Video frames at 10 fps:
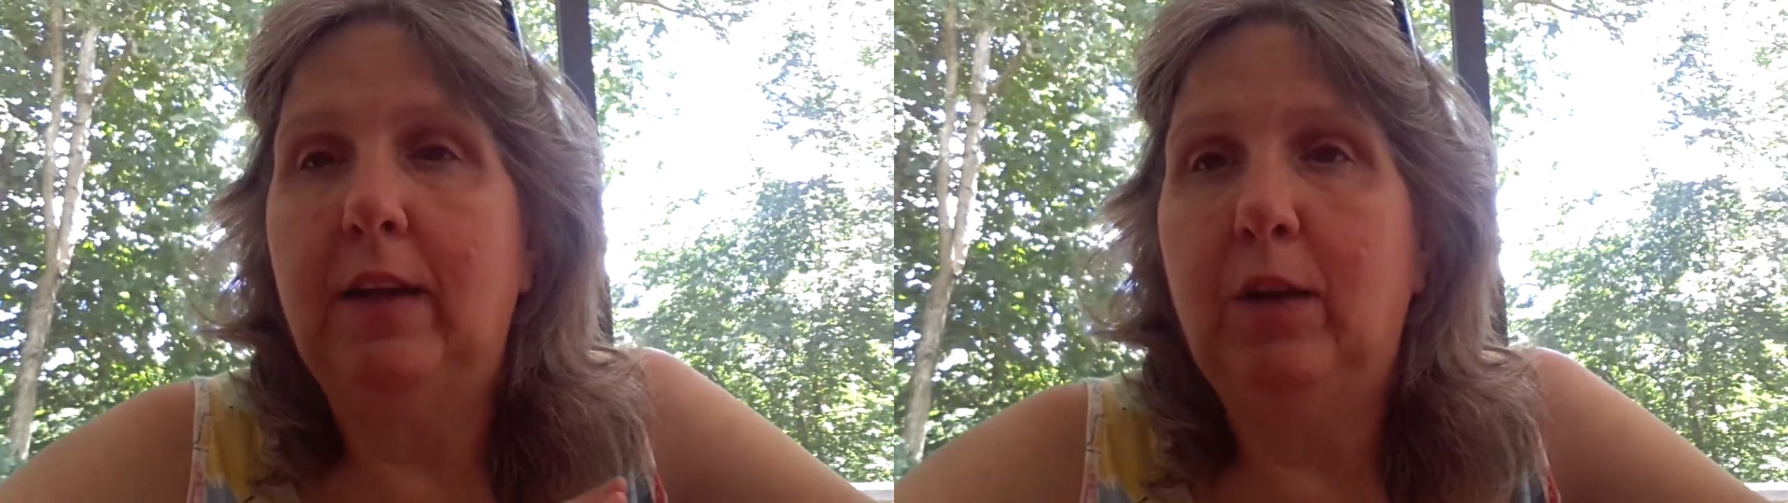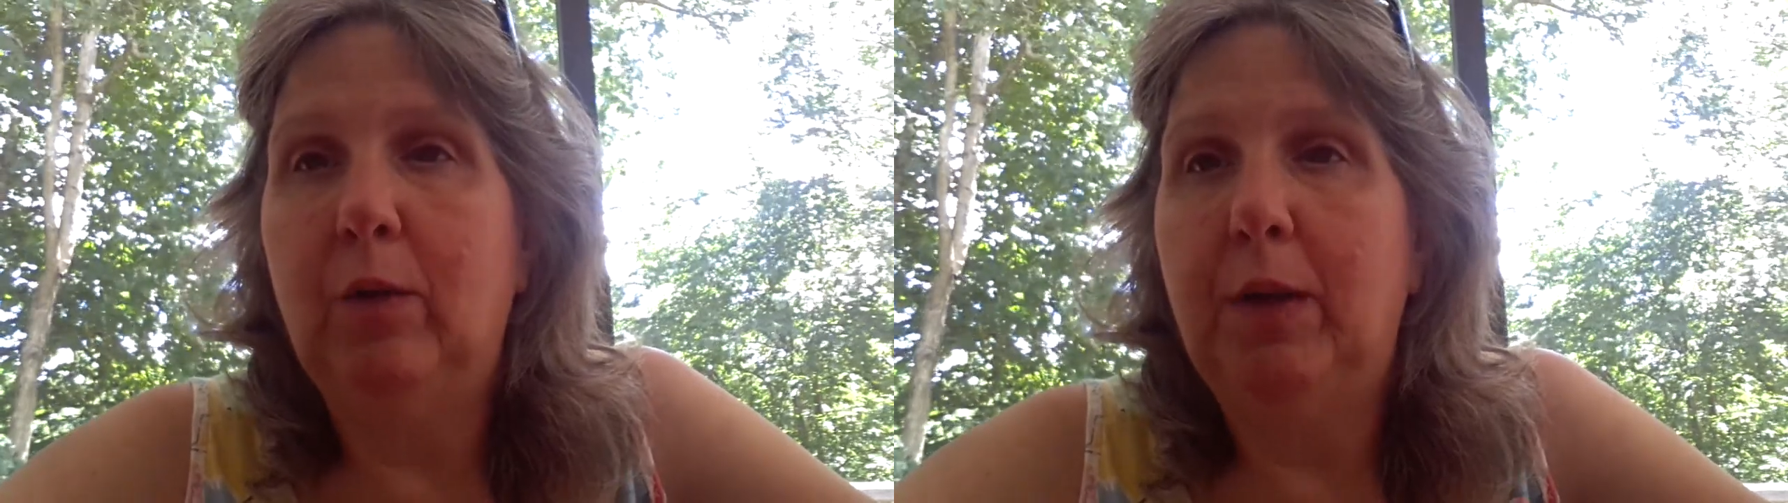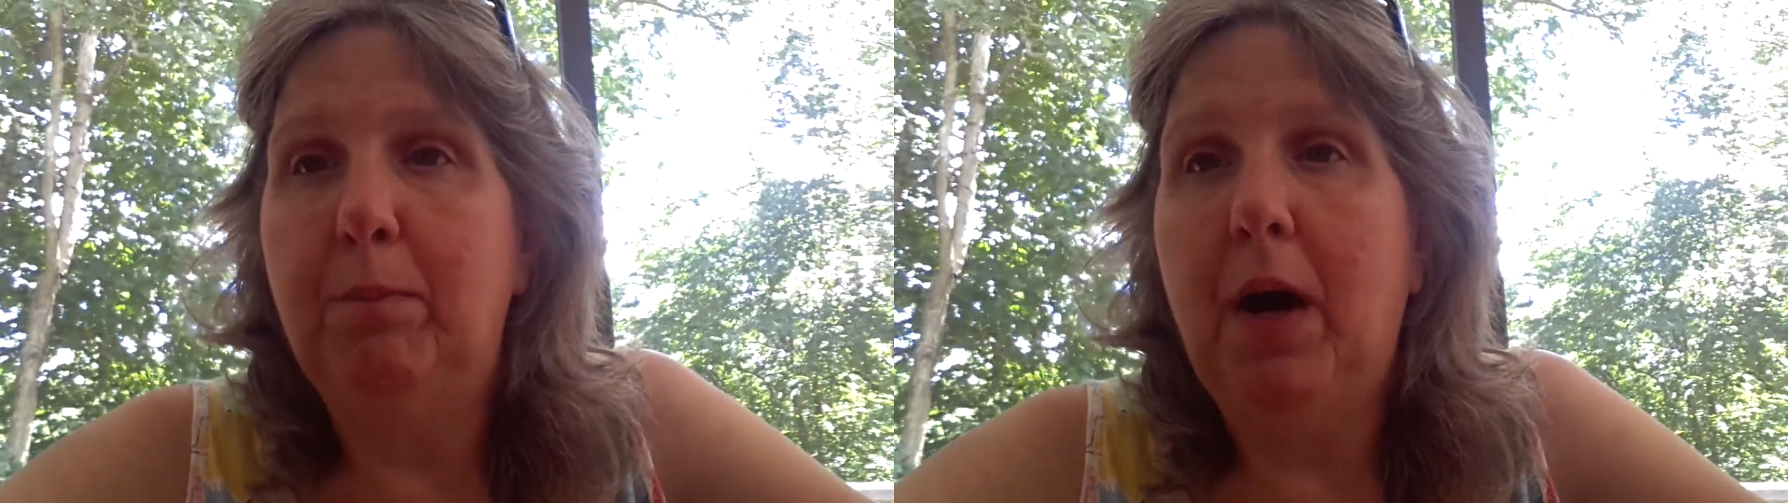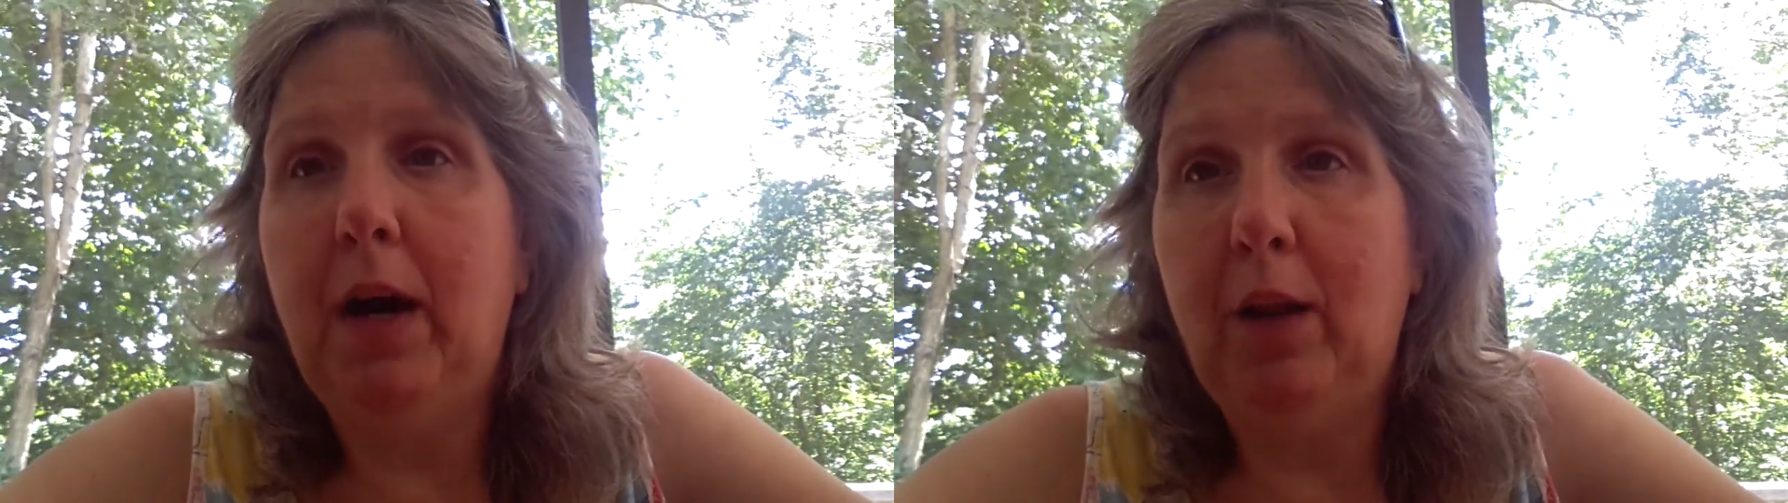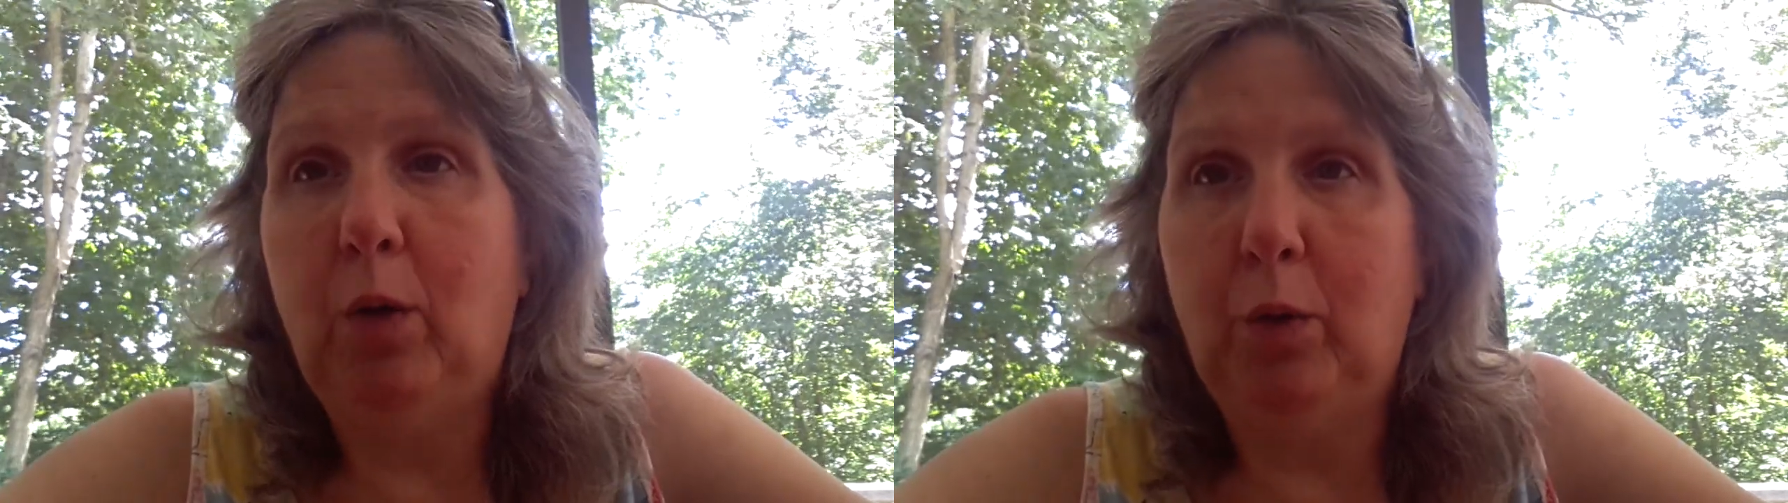doing
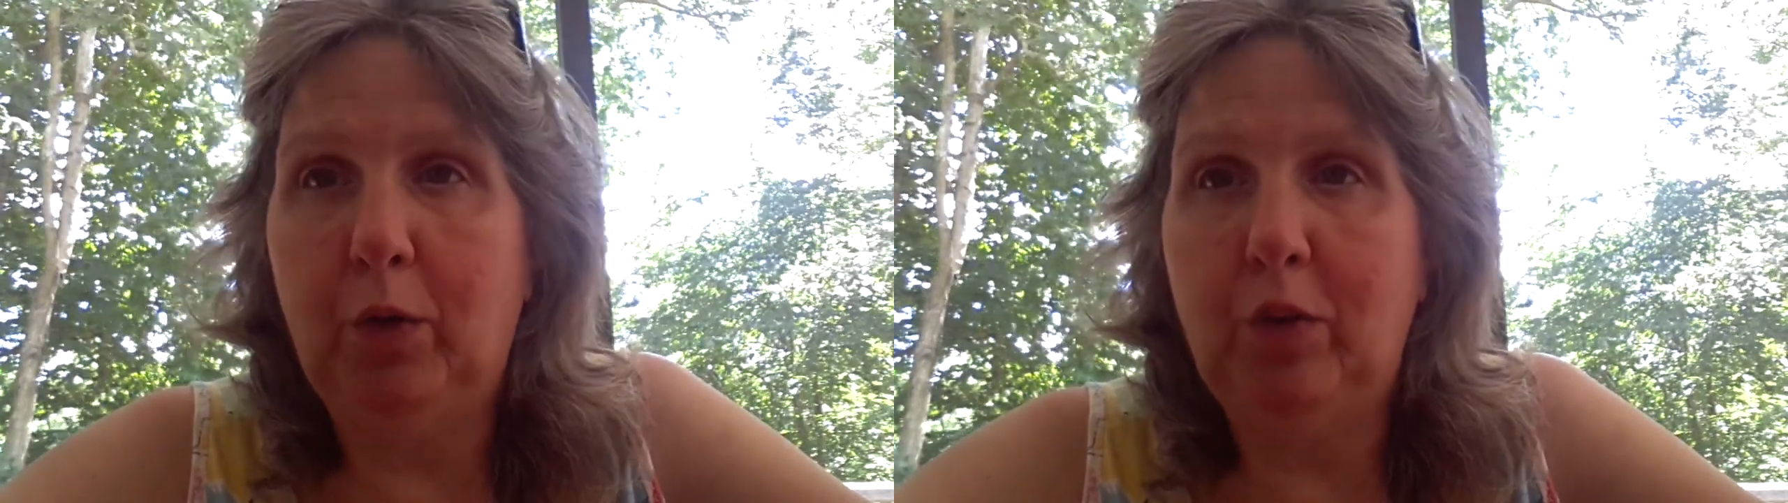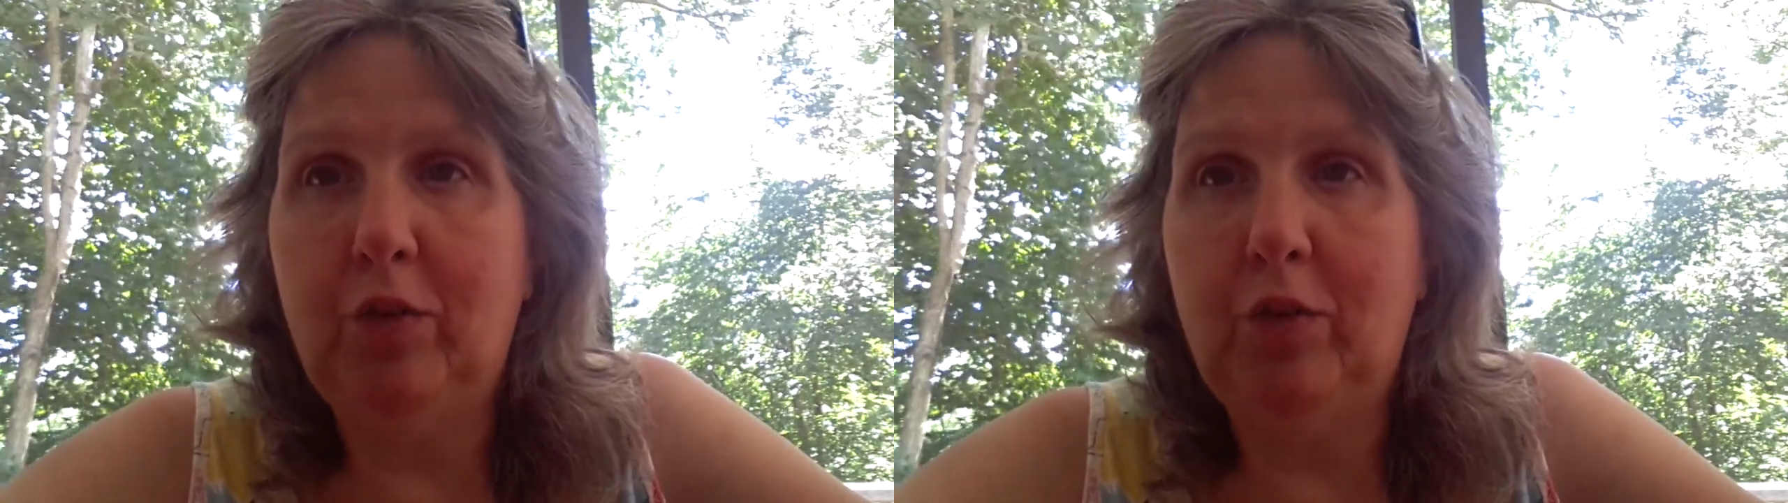pot holders.